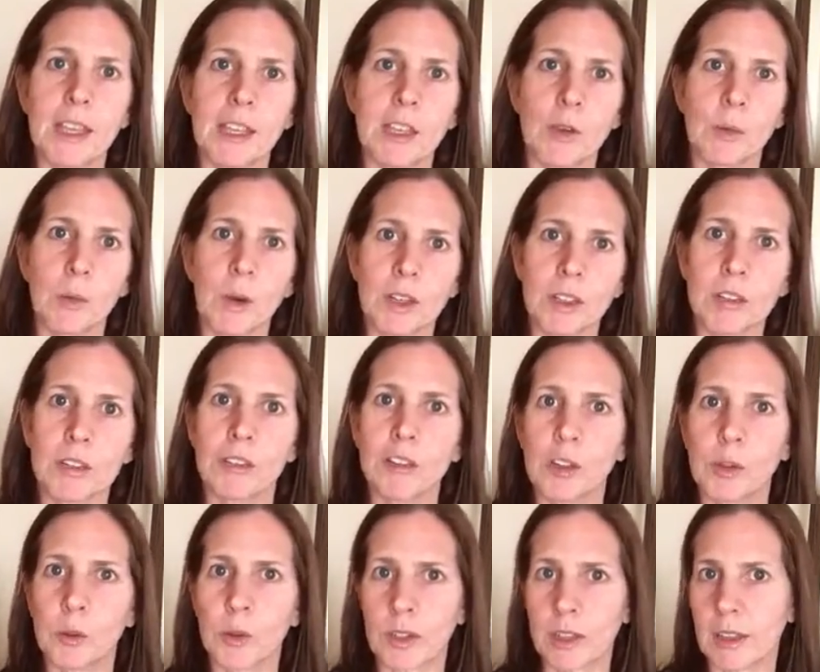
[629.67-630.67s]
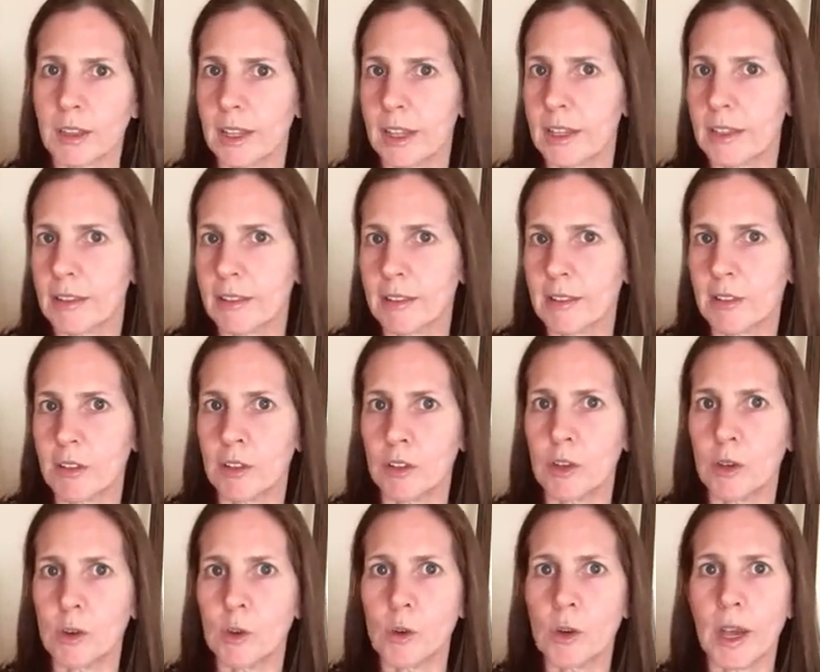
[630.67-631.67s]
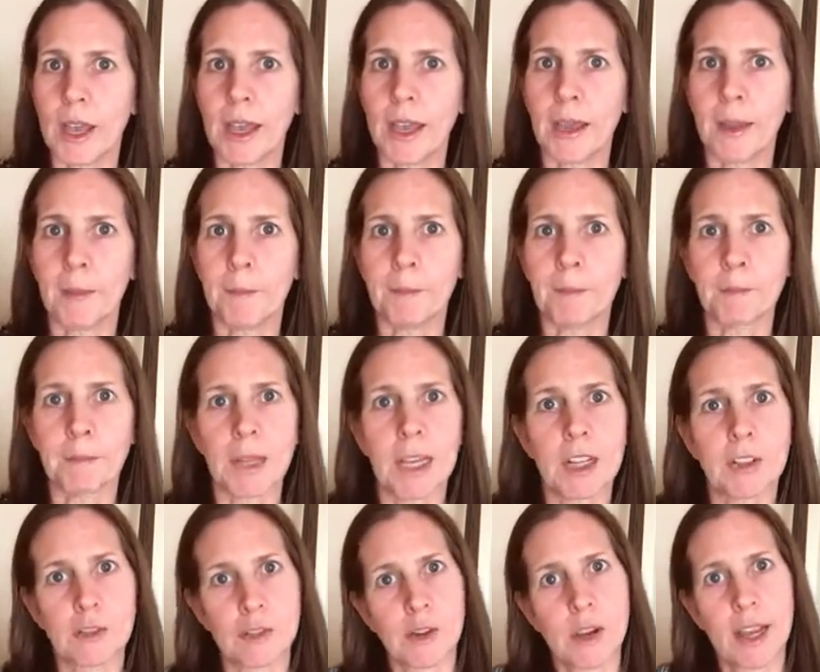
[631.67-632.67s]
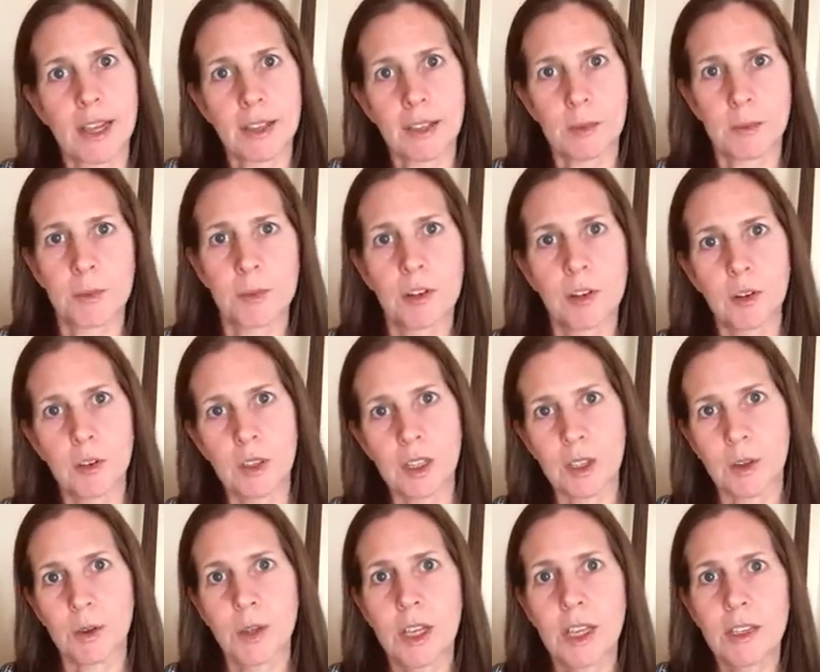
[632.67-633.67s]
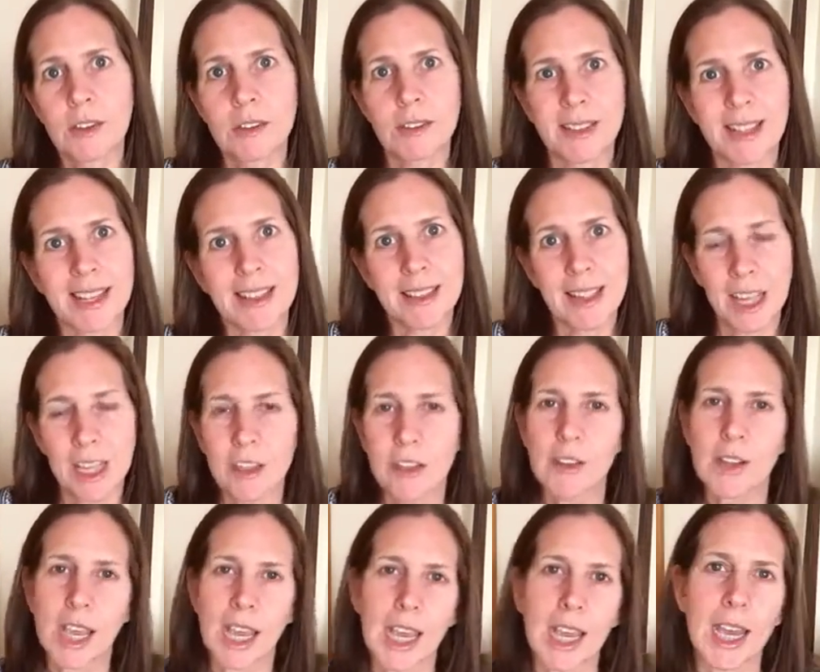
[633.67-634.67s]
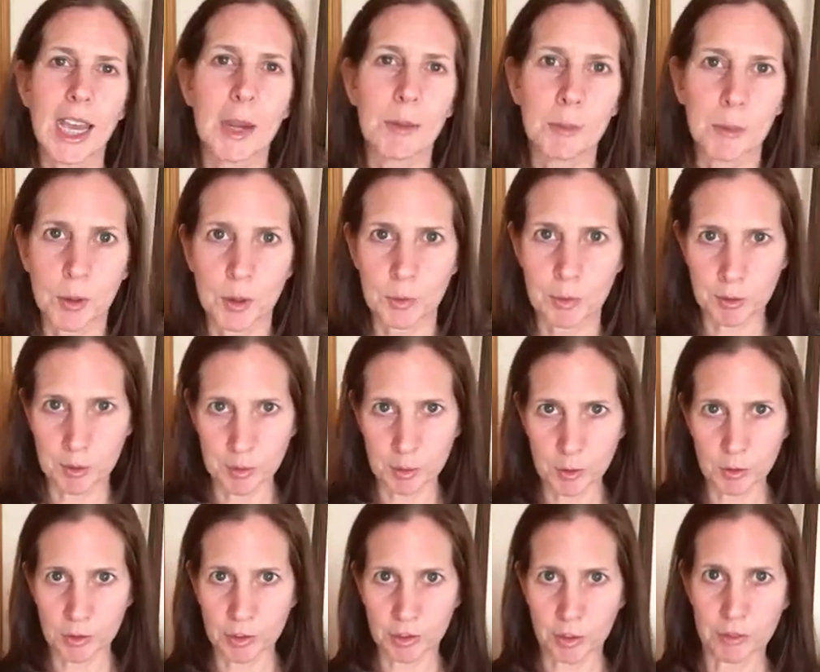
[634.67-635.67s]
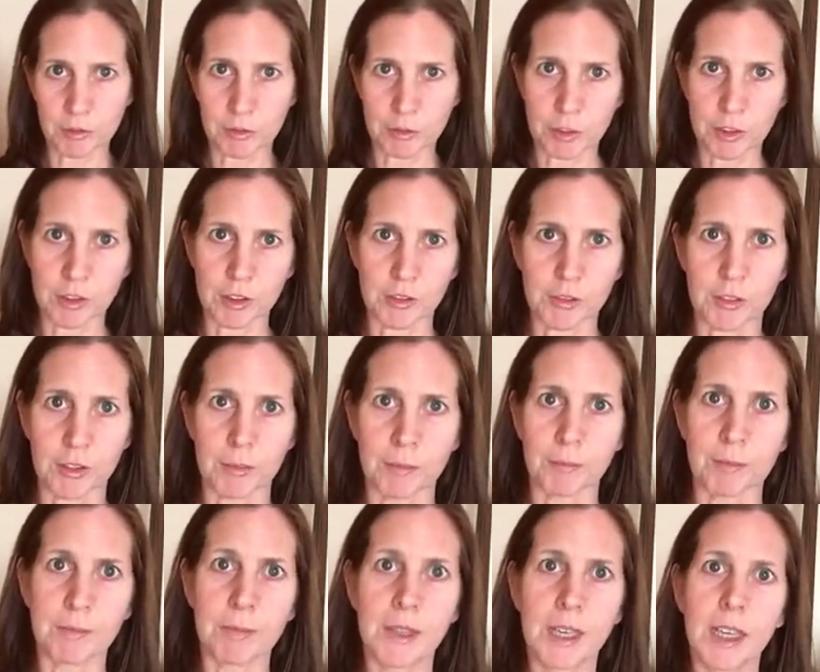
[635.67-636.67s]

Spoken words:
You want to do other things to attract them to you, so that then you can put a promotion in front of them.